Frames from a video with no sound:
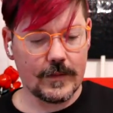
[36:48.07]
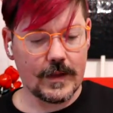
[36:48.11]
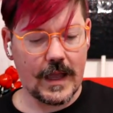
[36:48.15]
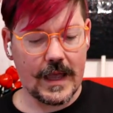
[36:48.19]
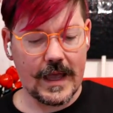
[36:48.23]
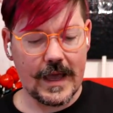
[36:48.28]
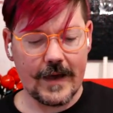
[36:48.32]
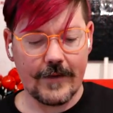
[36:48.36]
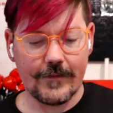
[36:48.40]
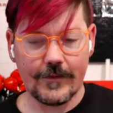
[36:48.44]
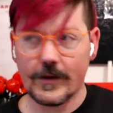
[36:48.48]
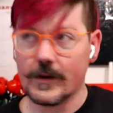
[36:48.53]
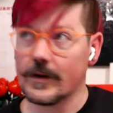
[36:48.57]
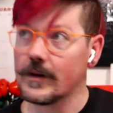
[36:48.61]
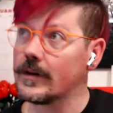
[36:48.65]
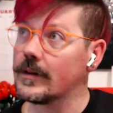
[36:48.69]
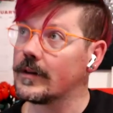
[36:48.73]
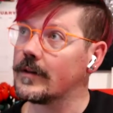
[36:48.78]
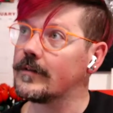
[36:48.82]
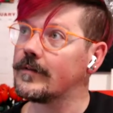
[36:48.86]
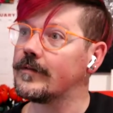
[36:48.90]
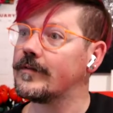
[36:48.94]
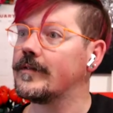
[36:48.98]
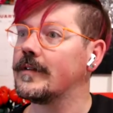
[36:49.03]
After
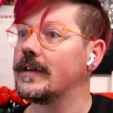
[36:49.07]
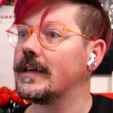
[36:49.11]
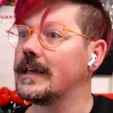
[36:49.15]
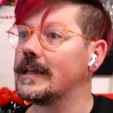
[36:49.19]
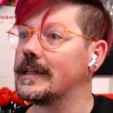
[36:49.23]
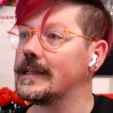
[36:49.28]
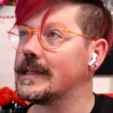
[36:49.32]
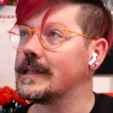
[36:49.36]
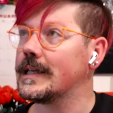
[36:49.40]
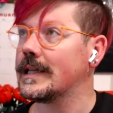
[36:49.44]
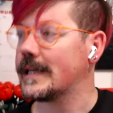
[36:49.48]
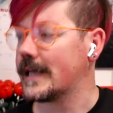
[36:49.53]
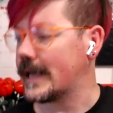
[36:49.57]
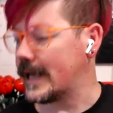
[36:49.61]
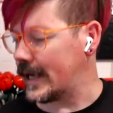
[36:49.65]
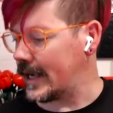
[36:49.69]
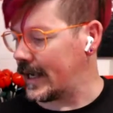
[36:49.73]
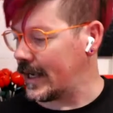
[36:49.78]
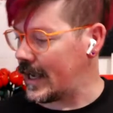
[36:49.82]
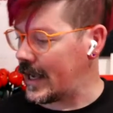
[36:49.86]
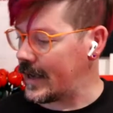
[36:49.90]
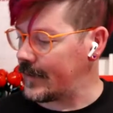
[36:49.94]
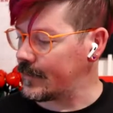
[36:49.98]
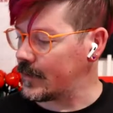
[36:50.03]
the feed
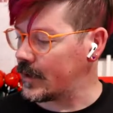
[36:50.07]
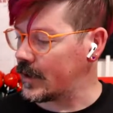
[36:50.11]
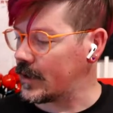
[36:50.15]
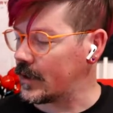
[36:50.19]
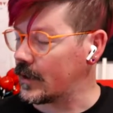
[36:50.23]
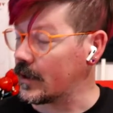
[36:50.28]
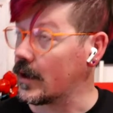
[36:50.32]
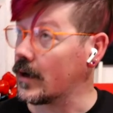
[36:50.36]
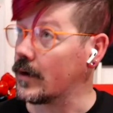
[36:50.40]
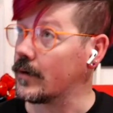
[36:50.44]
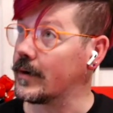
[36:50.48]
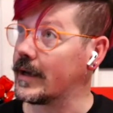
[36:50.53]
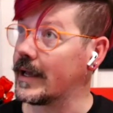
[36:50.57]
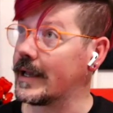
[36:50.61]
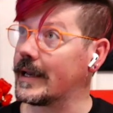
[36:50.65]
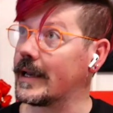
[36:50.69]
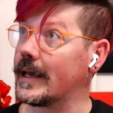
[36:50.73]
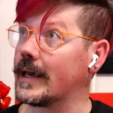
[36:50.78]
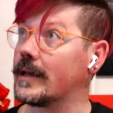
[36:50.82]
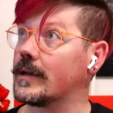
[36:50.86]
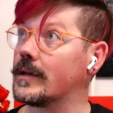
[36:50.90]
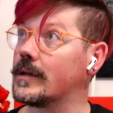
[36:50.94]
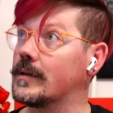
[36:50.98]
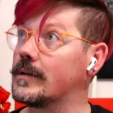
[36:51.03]
today, I'm going to go in
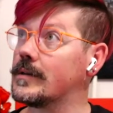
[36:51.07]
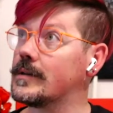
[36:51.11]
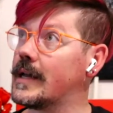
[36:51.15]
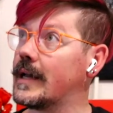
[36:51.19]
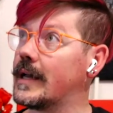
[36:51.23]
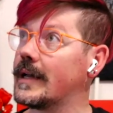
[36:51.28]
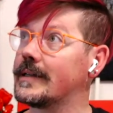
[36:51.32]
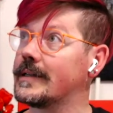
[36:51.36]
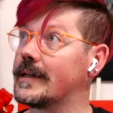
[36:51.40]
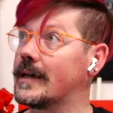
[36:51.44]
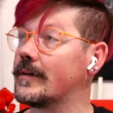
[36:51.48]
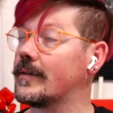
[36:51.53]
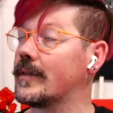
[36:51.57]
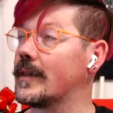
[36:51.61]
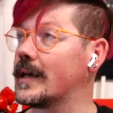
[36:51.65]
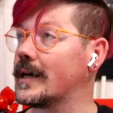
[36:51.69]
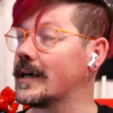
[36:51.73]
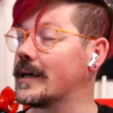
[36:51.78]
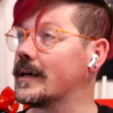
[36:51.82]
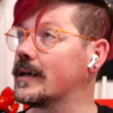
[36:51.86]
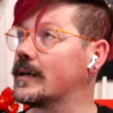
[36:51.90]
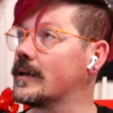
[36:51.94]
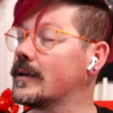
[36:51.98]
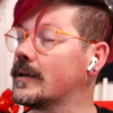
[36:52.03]
and take down
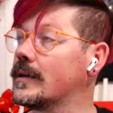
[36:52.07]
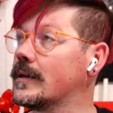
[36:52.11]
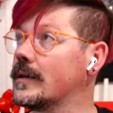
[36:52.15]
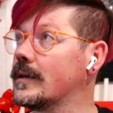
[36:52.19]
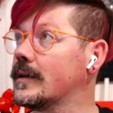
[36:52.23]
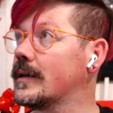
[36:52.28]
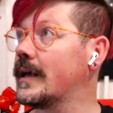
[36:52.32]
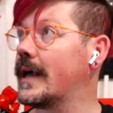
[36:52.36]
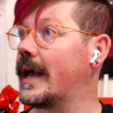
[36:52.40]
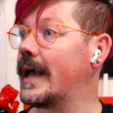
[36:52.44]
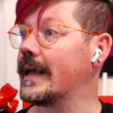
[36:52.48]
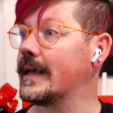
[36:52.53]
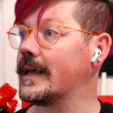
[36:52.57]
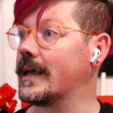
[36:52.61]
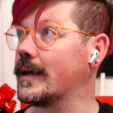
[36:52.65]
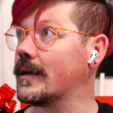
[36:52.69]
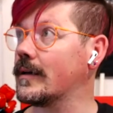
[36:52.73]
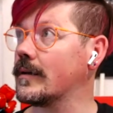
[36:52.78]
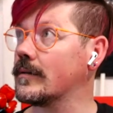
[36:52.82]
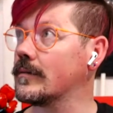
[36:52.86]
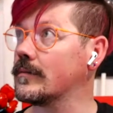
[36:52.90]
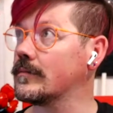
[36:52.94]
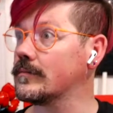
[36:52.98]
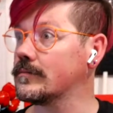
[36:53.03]
the
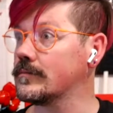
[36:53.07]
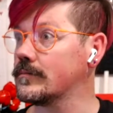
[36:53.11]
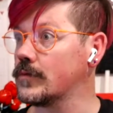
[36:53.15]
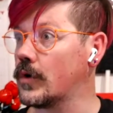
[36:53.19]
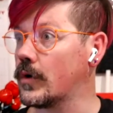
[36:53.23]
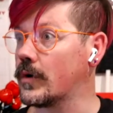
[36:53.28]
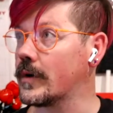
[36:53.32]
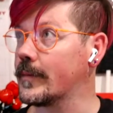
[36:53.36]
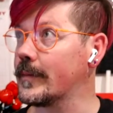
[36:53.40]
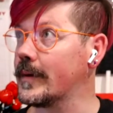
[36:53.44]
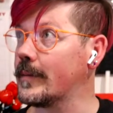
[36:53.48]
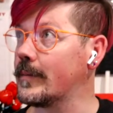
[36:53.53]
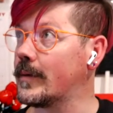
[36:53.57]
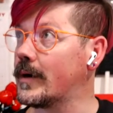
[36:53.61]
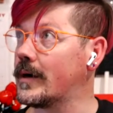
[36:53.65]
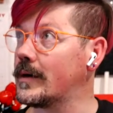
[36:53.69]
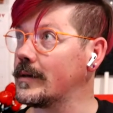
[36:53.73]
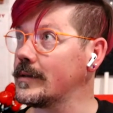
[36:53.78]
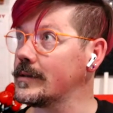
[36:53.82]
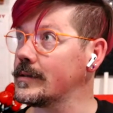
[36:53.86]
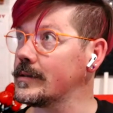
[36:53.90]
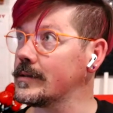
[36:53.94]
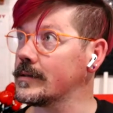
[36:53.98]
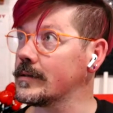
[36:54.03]
hanging ornament
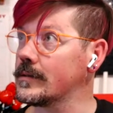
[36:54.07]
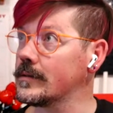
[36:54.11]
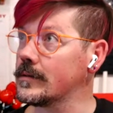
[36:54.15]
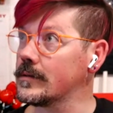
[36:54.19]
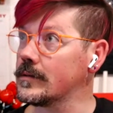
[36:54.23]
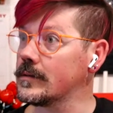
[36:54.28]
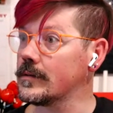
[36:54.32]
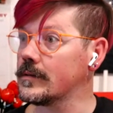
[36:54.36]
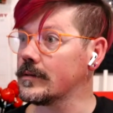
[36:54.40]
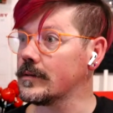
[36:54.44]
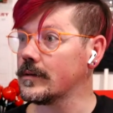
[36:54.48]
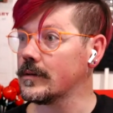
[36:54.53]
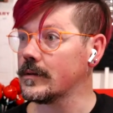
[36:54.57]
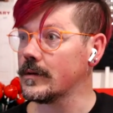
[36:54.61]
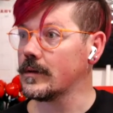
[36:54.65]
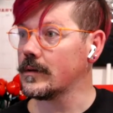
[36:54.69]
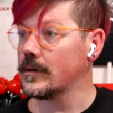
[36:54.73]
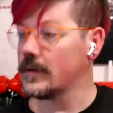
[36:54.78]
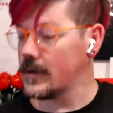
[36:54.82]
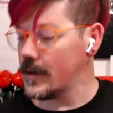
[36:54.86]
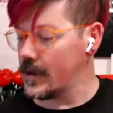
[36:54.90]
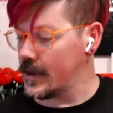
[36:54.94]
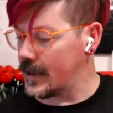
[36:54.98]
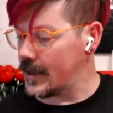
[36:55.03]
balls.
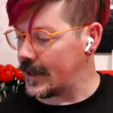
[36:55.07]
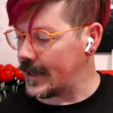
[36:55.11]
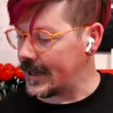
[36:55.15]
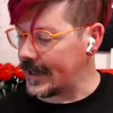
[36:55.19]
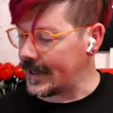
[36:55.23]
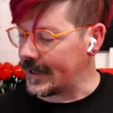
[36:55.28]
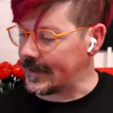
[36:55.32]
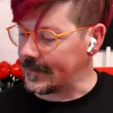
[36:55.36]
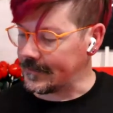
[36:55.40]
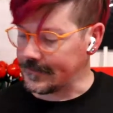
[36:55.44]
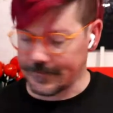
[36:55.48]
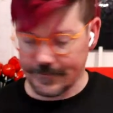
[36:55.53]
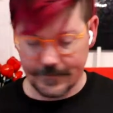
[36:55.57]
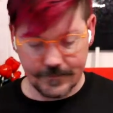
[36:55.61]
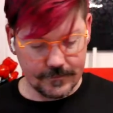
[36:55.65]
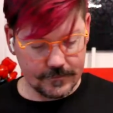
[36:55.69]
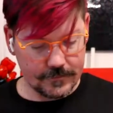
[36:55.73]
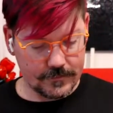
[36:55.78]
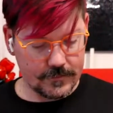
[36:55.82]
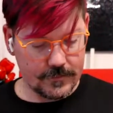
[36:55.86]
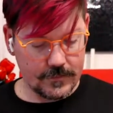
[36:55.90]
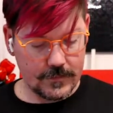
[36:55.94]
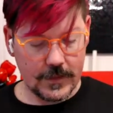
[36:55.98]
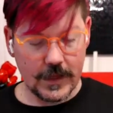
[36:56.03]
That
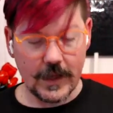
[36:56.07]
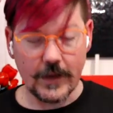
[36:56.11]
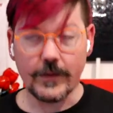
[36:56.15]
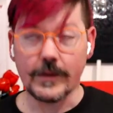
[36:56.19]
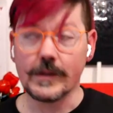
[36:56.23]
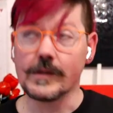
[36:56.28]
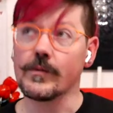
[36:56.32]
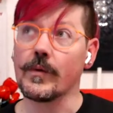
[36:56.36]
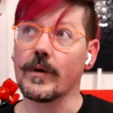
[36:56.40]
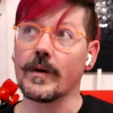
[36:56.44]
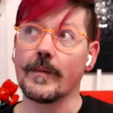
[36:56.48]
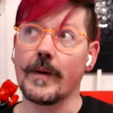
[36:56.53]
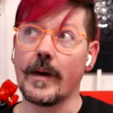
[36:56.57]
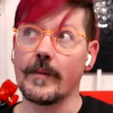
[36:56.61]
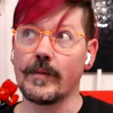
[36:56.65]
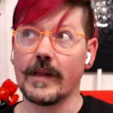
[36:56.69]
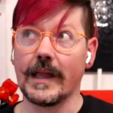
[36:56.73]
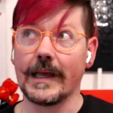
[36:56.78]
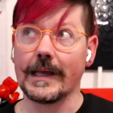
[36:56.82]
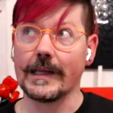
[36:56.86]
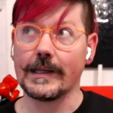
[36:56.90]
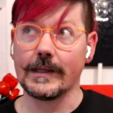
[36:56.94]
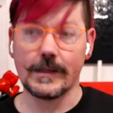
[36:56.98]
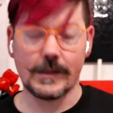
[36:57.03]
was one of my
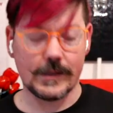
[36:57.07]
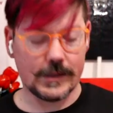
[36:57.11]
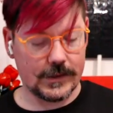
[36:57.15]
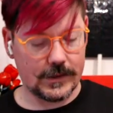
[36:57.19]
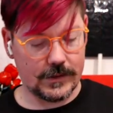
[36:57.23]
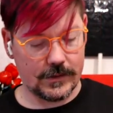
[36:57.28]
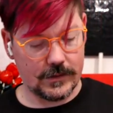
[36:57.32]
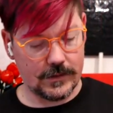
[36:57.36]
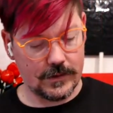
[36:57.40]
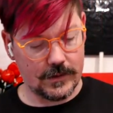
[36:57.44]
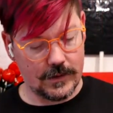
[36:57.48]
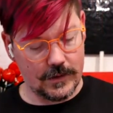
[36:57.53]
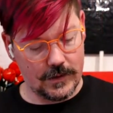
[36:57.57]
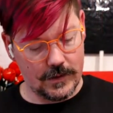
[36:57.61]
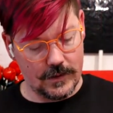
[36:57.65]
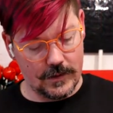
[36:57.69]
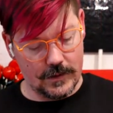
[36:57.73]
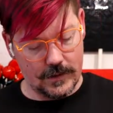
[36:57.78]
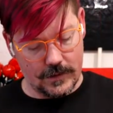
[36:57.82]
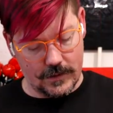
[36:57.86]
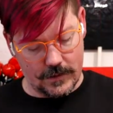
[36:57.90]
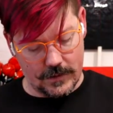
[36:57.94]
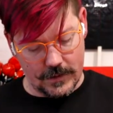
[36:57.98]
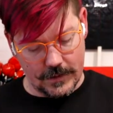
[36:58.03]
plans
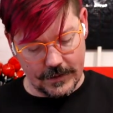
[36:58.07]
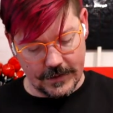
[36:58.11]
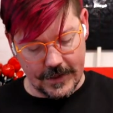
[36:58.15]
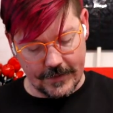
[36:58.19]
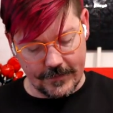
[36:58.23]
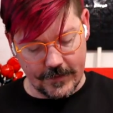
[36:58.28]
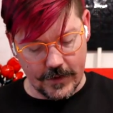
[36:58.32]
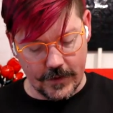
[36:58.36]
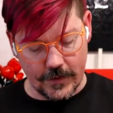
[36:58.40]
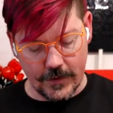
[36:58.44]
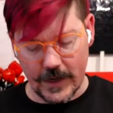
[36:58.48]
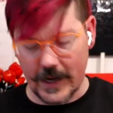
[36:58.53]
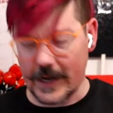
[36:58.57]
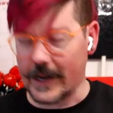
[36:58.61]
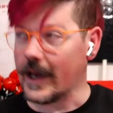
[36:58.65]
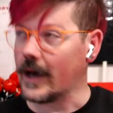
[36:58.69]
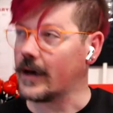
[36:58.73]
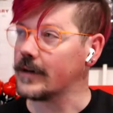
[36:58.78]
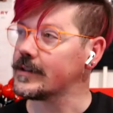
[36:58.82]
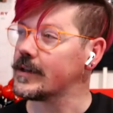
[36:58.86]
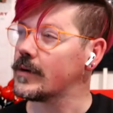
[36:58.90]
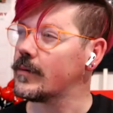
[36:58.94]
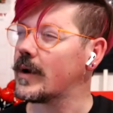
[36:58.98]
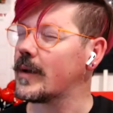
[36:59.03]
this afternoon. And I
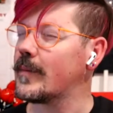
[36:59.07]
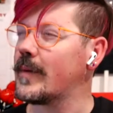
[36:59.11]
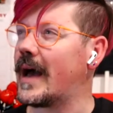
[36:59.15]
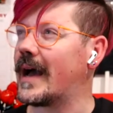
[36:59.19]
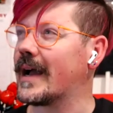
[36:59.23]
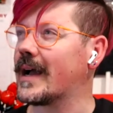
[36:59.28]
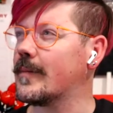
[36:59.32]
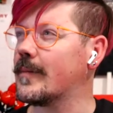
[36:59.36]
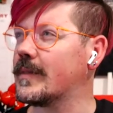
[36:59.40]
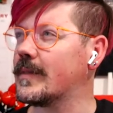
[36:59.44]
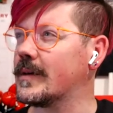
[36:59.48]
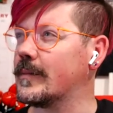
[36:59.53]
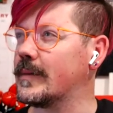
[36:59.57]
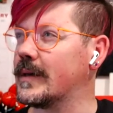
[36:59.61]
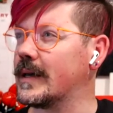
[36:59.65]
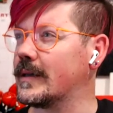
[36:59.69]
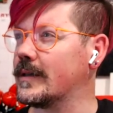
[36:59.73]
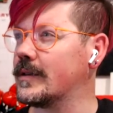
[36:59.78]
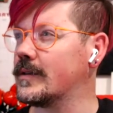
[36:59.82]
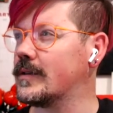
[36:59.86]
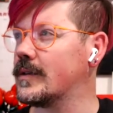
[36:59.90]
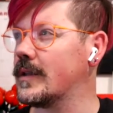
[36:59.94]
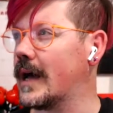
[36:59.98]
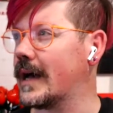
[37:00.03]
also want to pack up the
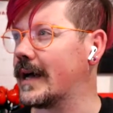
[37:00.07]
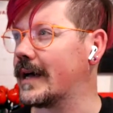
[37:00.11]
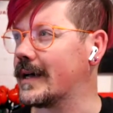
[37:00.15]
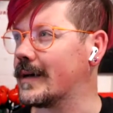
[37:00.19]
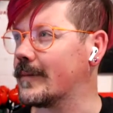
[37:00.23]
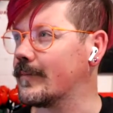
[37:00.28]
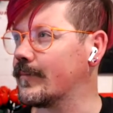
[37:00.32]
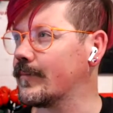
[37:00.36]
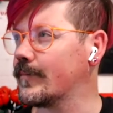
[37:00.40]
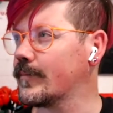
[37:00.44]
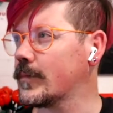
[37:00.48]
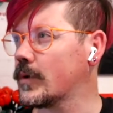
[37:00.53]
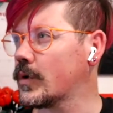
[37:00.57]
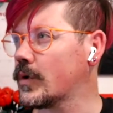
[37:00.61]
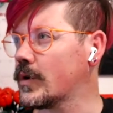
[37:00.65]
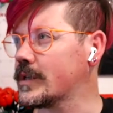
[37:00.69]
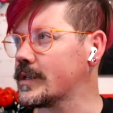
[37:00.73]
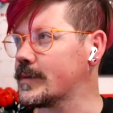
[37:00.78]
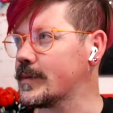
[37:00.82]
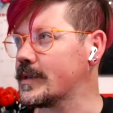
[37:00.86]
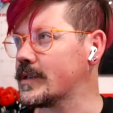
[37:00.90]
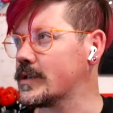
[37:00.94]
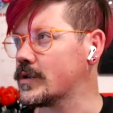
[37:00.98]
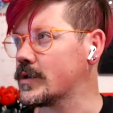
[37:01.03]
big
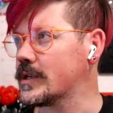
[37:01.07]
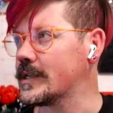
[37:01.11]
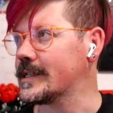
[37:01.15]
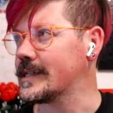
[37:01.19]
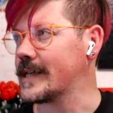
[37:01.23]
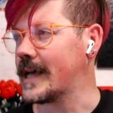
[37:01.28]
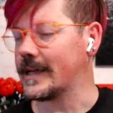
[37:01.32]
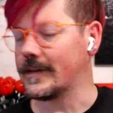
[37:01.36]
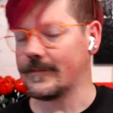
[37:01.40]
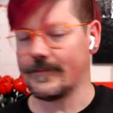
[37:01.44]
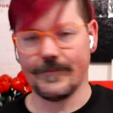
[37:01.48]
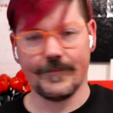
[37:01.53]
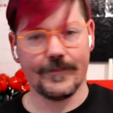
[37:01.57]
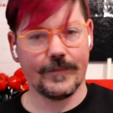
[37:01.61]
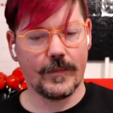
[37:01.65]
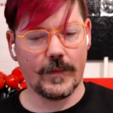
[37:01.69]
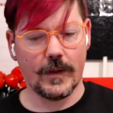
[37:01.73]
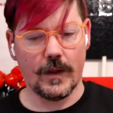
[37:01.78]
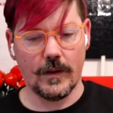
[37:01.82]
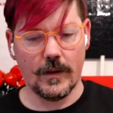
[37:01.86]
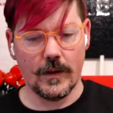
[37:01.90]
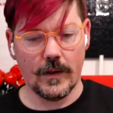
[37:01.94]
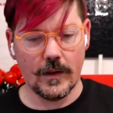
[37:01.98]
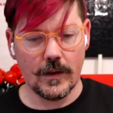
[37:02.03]
Christmas tree set.
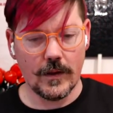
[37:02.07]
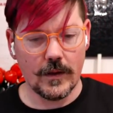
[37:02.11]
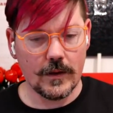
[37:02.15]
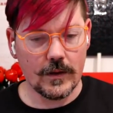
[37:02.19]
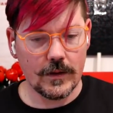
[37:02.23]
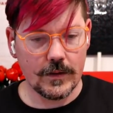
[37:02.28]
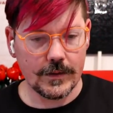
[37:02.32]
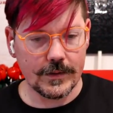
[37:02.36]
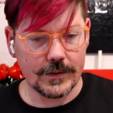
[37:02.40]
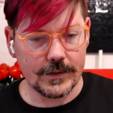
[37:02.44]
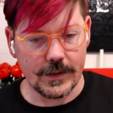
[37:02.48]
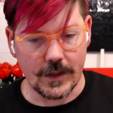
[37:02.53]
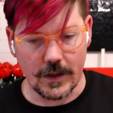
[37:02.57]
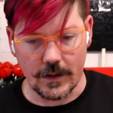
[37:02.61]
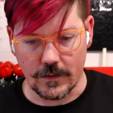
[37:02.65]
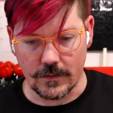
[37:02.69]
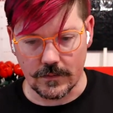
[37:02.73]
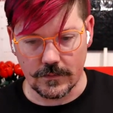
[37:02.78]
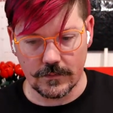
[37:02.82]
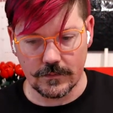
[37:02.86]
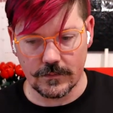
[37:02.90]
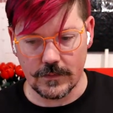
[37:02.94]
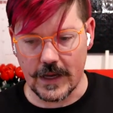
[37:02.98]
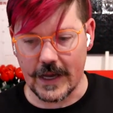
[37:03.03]

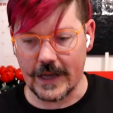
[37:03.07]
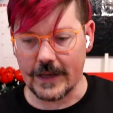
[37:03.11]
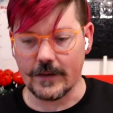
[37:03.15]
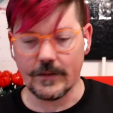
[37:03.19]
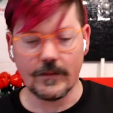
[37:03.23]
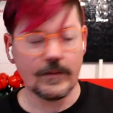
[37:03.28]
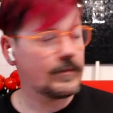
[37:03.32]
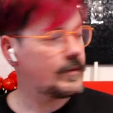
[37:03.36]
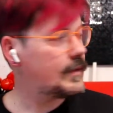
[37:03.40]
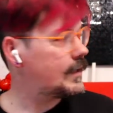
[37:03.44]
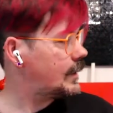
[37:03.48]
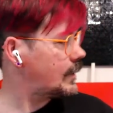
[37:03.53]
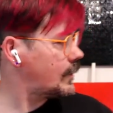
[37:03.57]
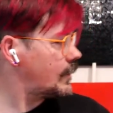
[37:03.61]
So the